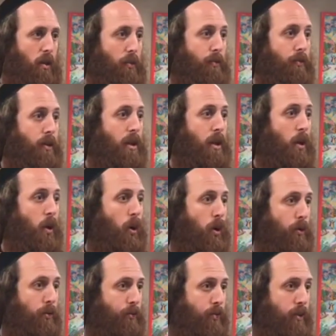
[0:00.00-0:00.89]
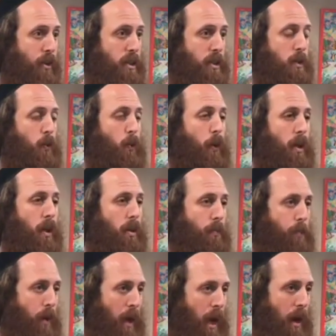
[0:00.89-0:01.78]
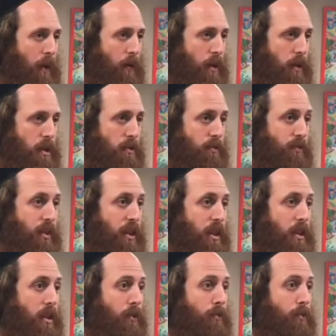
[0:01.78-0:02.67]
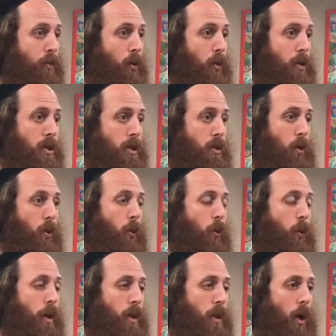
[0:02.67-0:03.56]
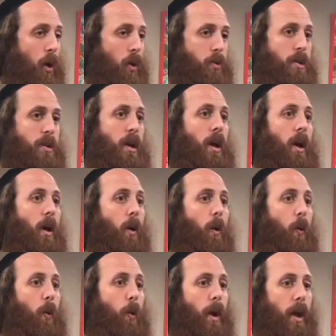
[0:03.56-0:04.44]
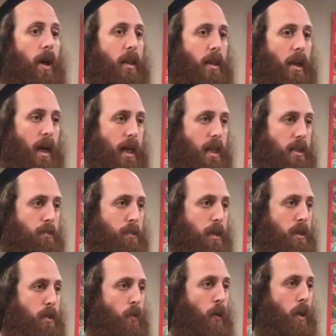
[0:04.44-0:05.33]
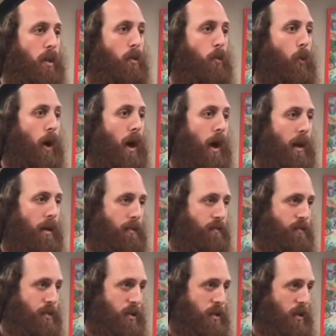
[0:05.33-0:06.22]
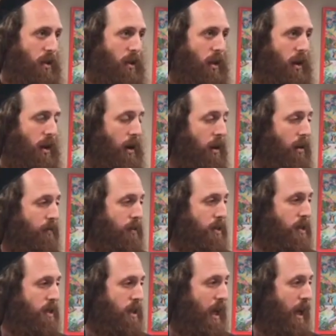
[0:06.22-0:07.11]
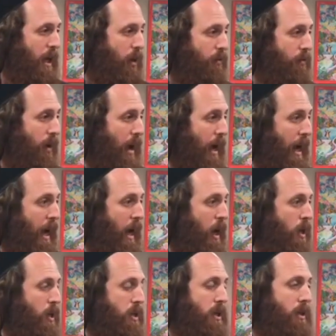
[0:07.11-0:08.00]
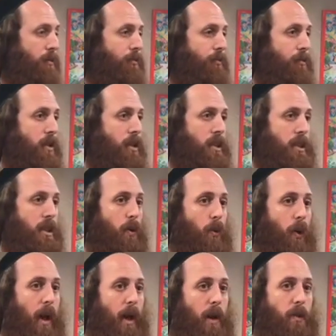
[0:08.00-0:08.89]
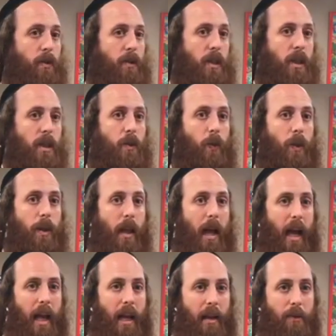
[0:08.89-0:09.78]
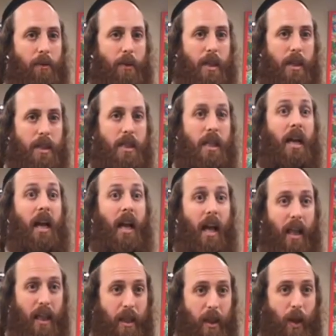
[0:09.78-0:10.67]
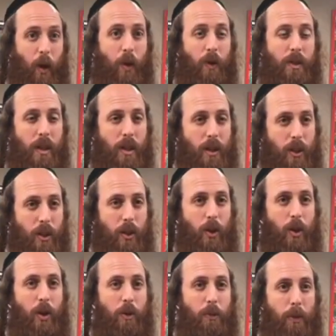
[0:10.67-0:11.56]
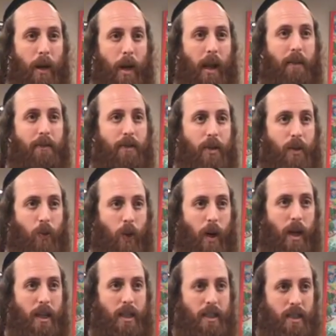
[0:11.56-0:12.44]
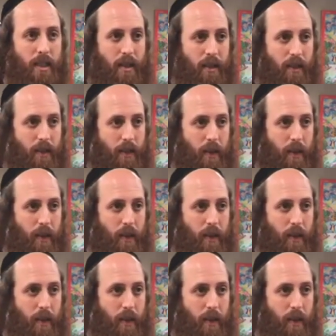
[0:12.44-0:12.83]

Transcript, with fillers: Feel orphans with parents, feel divorced or widows with husbands, with wives. Live inside of a house and feel surrounded with enemies, and those are your beloved ones.